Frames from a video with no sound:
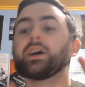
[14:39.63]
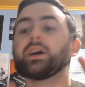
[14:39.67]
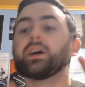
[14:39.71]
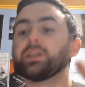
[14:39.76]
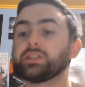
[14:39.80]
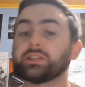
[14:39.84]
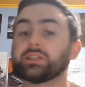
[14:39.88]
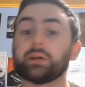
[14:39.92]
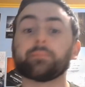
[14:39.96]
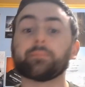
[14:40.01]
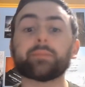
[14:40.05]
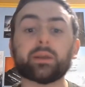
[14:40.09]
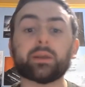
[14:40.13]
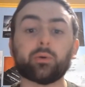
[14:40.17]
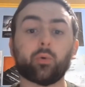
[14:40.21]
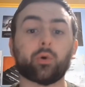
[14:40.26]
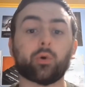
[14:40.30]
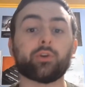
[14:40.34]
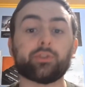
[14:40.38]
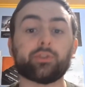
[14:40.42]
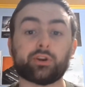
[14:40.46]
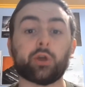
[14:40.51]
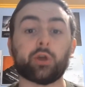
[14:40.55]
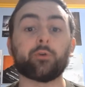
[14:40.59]
Something
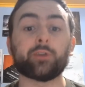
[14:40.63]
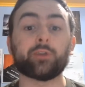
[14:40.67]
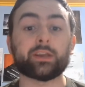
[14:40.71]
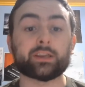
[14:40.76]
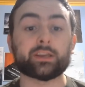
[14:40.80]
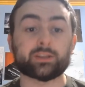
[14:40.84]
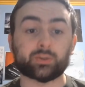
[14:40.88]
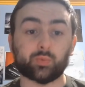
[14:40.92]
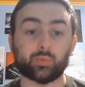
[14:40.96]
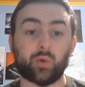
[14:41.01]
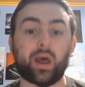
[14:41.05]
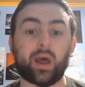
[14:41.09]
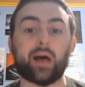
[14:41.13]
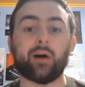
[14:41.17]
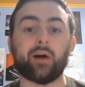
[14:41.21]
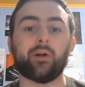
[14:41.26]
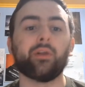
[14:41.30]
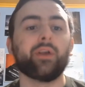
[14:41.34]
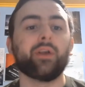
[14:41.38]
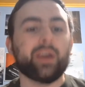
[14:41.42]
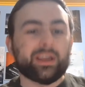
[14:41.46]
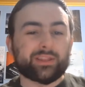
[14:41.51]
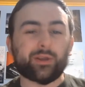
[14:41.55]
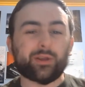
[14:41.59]
worth noting as
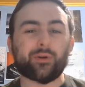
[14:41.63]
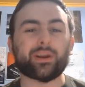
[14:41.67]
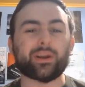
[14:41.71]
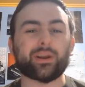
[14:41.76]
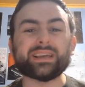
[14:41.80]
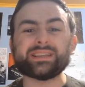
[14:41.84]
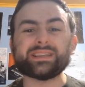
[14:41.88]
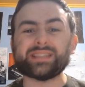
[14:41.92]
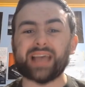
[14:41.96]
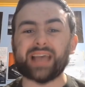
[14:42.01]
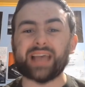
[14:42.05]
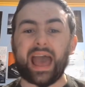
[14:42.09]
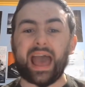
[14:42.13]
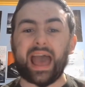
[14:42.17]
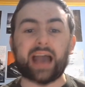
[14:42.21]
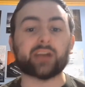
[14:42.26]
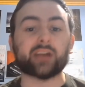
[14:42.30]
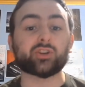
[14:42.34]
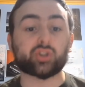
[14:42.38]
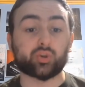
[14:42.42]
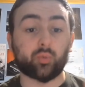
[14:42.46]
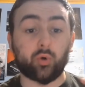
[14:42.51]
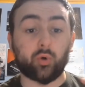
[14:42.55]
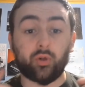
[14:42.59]
well there is
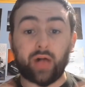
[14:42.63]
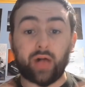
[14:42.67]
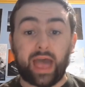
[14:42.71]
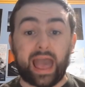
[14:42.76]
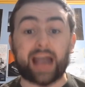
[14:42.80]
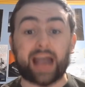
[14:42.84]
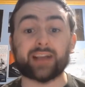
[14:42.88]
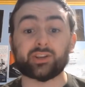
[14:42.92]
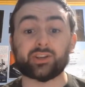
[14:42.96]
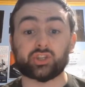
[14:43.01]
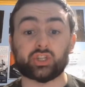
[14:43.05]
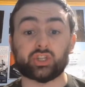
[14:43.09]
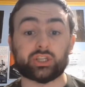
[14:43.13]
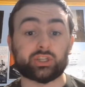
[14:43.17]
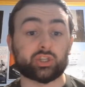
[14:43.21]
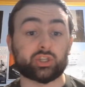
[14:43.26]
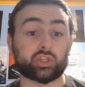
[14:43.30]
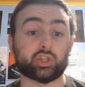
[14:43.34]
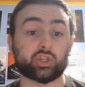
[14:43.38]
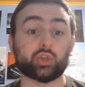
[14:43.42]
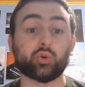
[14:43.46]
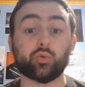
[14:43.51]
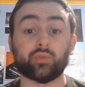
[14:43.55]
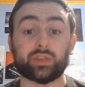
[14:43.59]
actual action
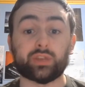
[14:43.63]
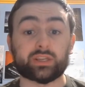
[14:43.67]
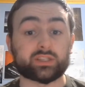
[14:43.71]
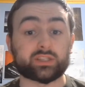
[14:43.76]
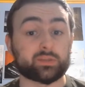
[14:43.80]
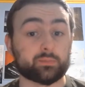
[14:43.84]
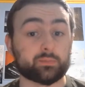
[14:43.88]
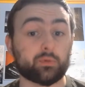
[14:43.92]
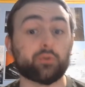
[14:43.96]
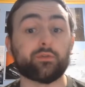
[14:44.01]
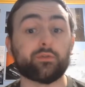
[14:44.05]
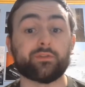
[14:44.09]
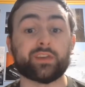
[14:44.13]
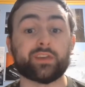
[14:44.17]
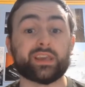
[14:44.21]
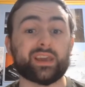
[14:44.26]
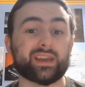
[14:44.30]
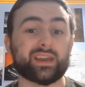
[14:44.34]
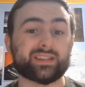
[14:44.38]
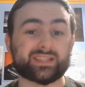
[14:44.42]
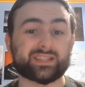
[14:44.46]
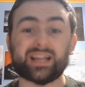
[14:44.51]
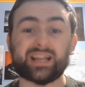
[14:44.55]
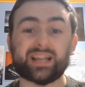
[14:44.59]
to this movie.
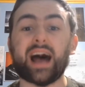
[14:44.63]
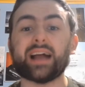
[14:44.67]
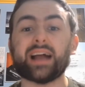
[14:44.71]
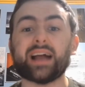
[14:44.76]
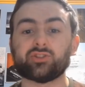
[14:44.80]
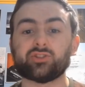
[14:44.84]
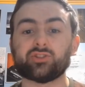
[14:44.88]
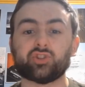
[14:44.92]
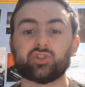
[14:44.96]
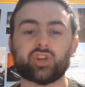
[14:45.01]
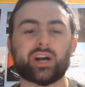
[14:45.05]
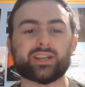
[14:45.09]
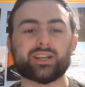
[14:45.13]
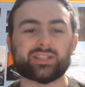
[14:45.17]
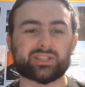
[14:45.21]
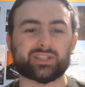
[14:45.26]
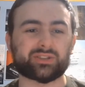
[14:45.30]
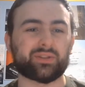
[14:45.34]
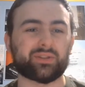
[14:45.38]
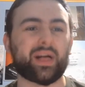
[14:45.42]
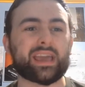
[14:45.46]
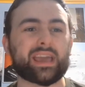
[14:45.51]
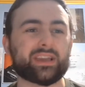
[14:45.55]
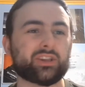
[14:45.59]
It's not just
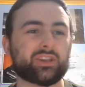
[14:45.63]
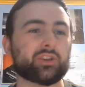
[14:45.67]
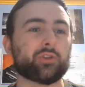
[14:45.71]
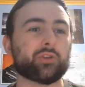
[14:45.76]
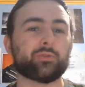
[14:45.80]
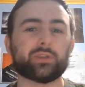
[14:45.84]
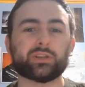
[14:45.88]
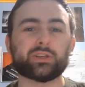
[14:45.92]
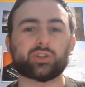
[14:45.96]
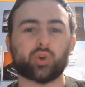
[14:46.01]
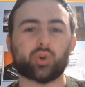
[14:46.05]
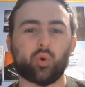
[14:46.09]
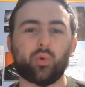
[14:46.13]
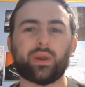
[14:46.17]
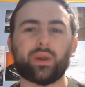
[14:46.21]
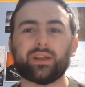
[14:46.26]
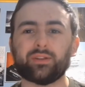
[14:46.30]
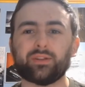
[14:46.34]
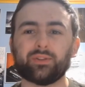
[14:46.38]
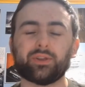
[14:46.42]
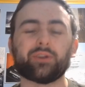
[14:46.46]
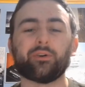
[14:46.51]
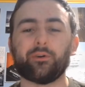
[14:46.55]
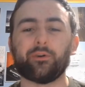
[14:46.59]
like, you know, these quick
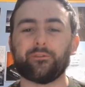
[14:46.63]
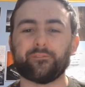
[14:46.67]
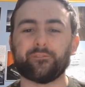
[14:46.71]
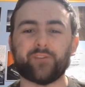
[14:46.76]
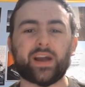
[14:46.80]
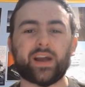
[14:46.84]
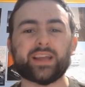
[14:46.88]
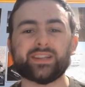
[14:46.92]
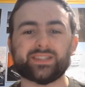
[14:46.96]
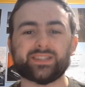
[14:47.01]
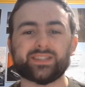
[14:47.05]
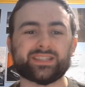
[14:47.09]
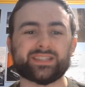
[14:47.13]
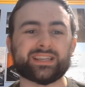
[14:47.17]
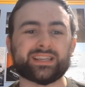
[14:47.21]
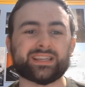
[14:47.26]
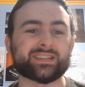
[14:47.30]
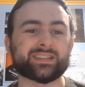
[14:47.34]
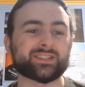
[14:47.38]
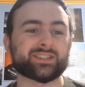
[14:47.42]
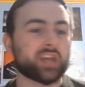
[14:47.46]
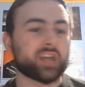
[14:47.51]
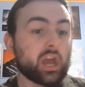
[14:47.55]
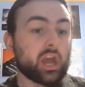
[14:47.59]
little fight
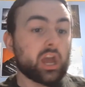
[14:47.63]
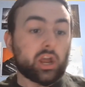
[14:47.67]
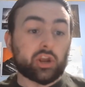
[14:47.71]
scenes.